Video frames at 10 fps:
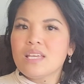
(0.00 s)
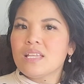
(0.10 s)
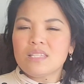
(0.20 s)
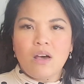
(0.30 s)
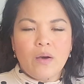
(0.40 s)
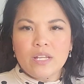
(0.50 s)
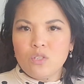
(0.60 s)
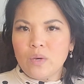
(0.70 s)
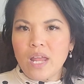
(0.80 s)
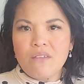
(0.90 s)
That's how I
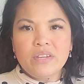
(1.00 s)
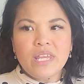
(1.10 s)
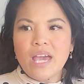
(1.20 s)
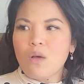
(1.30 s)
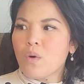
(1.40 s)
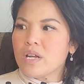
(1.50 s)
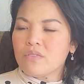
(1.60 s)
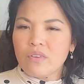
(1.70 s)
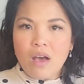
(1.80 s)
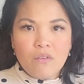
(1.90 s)
do it. Every day I wear a
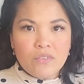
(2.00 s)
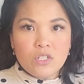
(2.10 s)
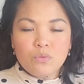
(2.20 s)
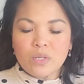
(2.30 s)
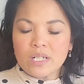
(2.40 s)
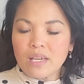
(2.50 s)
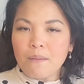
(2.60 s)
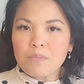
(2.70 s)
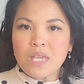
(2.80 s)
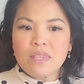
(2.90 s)
different outfit to work.
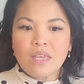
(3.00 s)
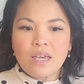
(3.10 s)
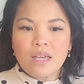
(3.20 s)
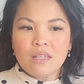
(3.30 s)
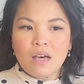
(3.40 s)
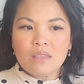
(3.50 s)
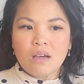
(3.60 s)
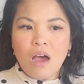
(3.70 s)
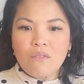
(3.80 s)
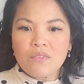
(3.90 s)
And then uh,
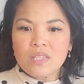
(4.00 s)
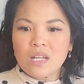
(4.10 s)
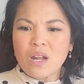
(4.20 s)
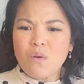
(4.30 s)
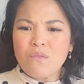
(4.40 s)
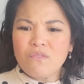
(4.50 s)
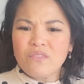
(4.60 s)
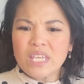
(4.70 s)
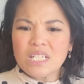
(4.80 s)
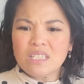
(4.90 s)
the outfit that I don't
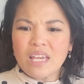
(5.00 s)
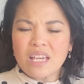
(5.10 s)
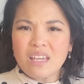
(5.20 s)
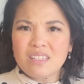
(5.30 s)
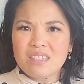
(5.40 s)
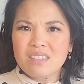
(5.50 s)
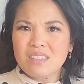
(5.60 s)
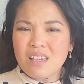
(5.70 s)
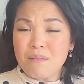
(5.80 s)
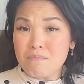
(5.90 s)
feel like it's
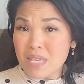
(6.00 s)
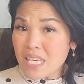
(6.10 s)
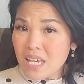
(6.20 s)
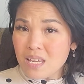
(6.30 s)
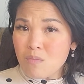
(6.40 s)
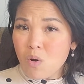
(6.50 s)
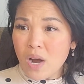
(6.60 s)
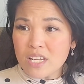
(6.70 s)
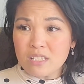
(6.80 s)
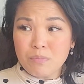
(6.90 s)
me anymore.
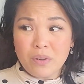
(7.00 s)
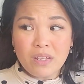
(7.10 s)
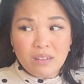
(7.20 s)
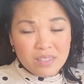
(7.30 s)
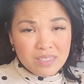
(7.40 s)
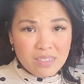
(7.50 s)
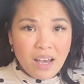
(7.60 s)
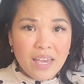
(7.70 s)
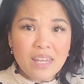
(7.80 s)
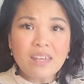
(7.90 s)
I just put it
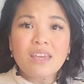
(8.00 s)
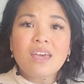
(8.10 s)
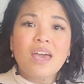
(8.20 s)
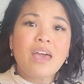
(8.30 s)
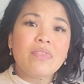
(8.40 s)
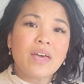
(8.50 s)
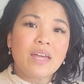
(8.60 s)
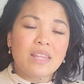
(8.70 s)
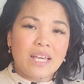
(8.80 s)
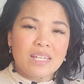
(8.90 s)
aside. And
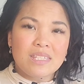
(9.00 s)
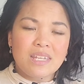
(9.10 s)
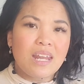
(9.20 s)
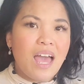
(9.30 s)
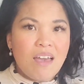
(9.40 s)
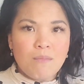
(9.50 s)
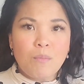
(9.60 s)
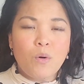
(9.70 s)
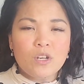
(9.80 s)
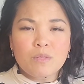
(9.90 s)
then, like I said, I have my
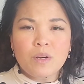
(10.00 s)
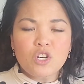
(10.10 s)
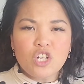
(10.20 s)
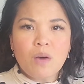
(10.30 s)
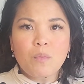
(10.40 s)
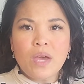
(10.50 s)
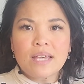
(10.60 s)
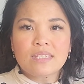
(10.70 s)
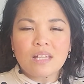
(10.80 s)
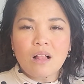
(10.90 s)
Poshmark shop where I
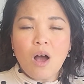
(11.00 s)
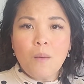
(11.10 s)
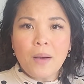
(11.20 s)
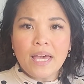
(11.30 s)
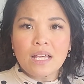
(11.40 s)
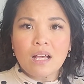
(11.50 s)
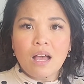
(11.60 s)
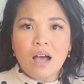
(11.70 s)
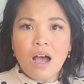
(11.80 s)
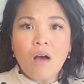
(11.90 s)
sell all my
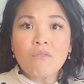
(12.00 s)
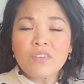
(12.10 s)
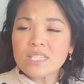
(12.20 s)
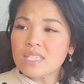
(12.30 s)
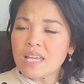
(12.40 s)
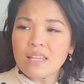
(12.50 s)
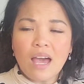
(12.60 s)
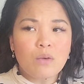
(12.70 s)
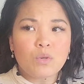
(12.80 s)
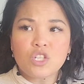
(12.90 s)
uh, outfits. Then
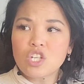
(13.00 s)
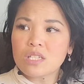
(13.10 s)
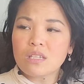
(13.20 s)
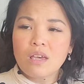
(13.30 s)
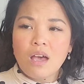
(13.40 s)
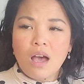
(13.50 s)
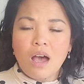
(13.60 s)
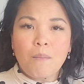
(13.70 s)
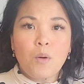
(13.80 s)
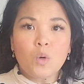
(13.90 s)
I would just
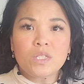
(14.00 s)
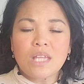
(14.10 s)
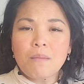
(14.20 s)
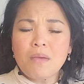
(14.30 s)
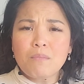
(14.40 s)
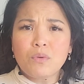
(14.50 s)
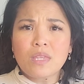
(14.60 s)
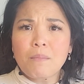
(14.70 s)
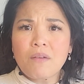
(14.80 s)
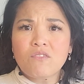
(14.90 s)
uh, post them and put
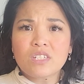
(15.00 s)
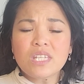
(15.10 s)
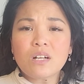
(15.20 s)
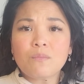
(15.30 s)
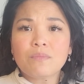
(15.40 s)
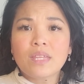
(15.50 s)
them up for sale.